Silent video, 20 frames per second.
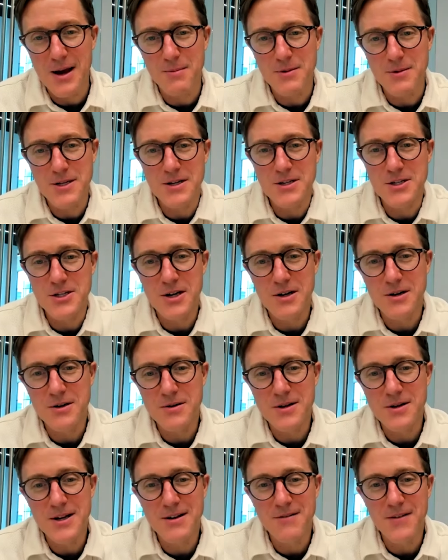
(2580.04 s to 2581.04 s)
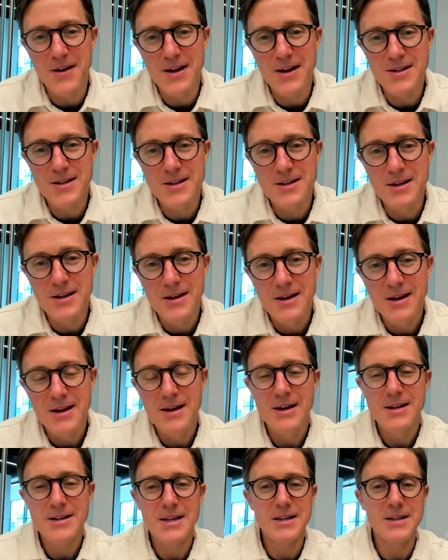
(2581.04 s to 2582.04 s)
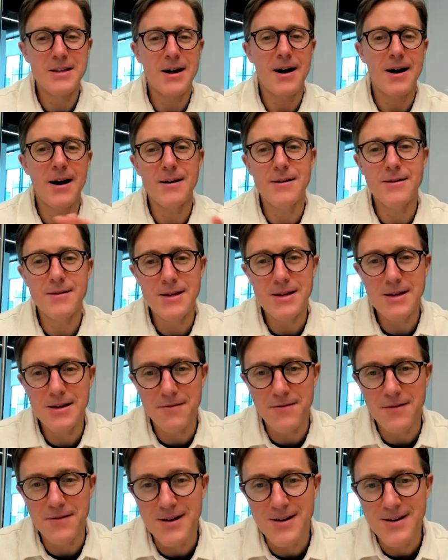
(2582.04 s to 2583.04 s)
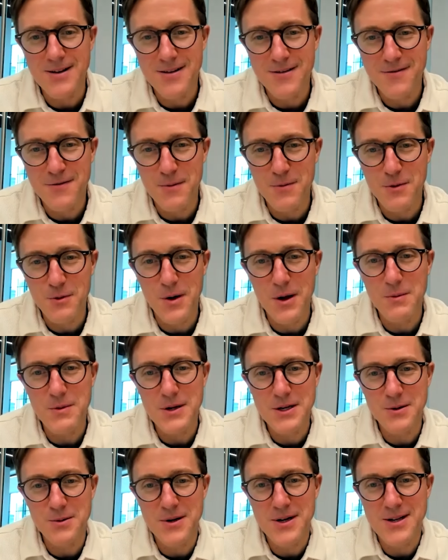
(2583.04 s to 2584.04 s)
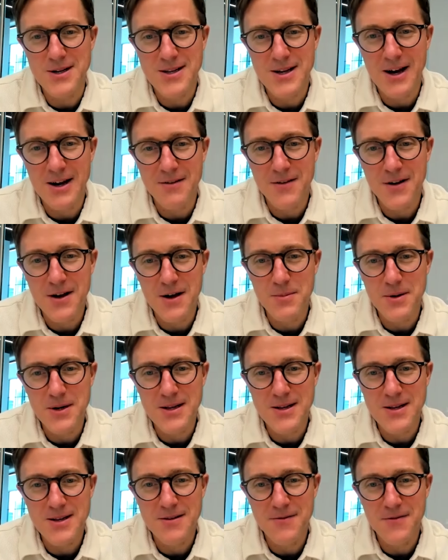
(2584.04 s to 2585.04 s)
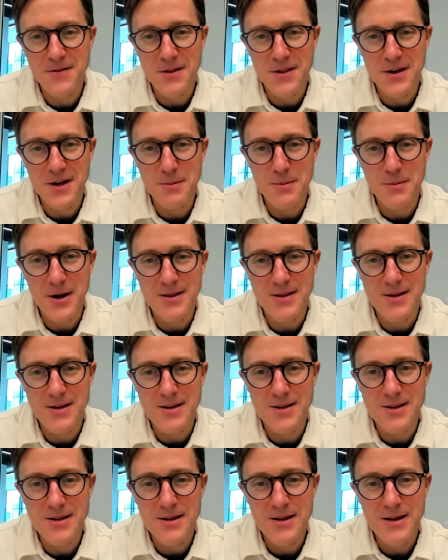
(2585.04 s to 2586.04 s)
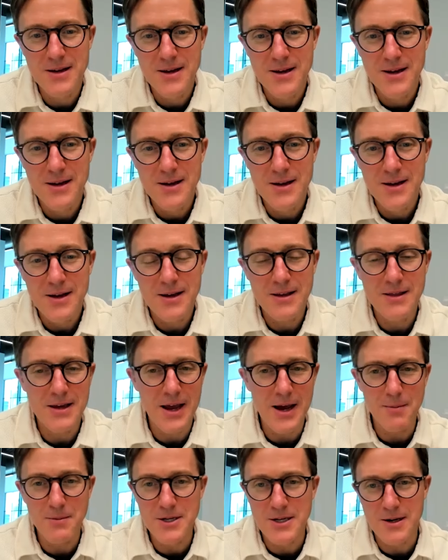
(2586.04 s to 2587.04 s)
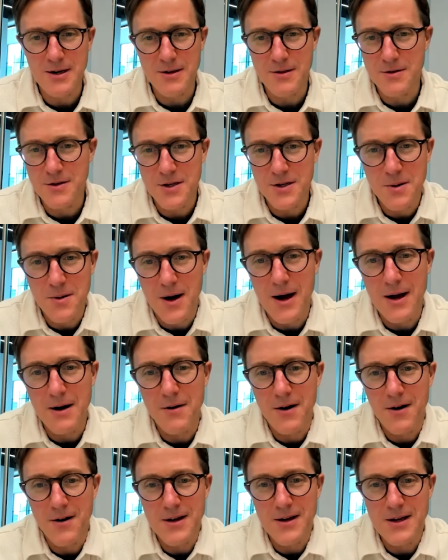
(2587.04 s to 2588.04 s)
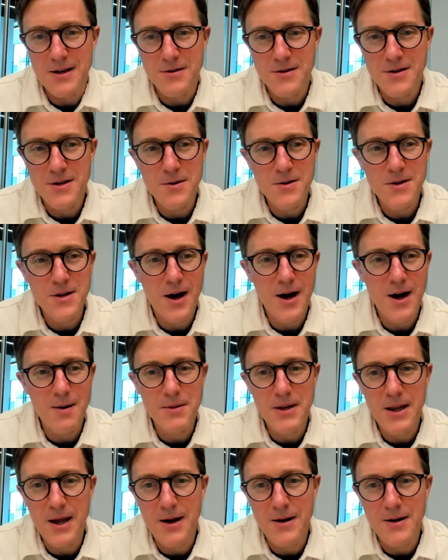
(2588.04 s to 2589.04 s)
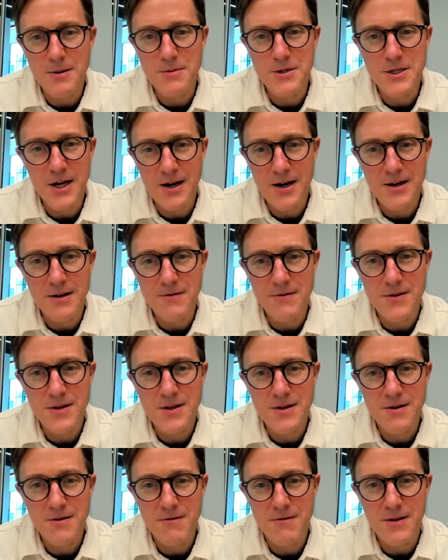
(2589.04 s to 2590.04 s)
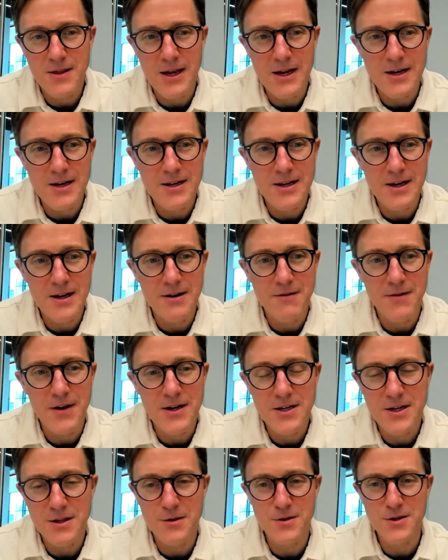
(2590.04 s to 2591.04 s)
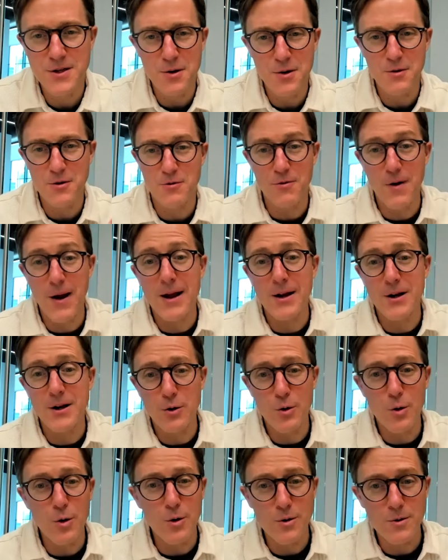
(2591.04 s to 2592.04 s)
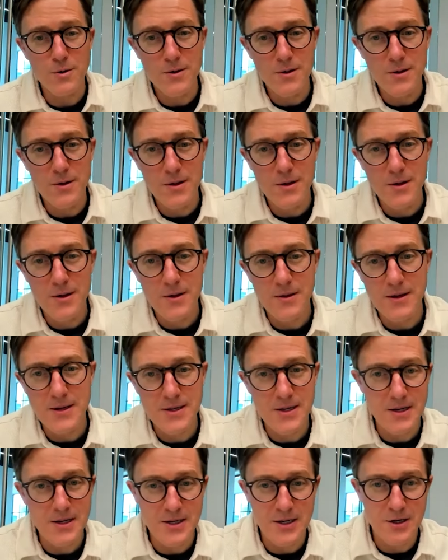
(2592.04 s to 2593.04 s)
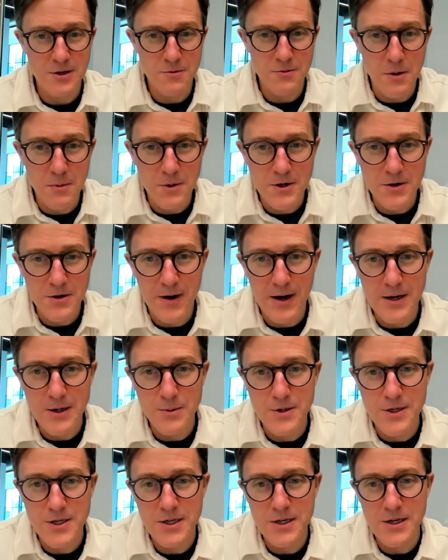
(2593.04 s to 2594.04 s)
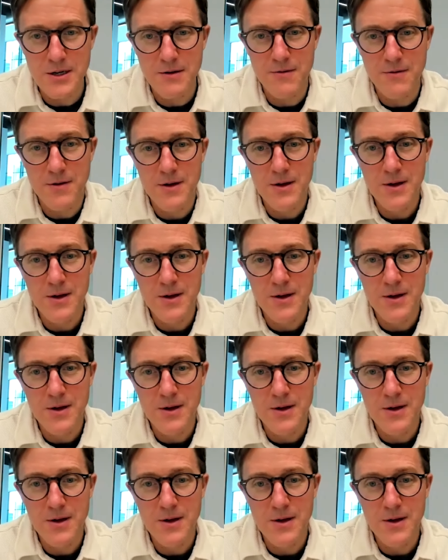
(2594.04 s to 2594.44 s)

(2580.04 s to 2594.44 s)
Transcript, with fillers: Amazon jungle innovates, it's entirely different from the way we do it inside of companies, if you think about this. In the Amazon, there's no hierarchy. There's no top-down objectives related to innovation. There's no grand goal that says, here's what we're trying to achieve.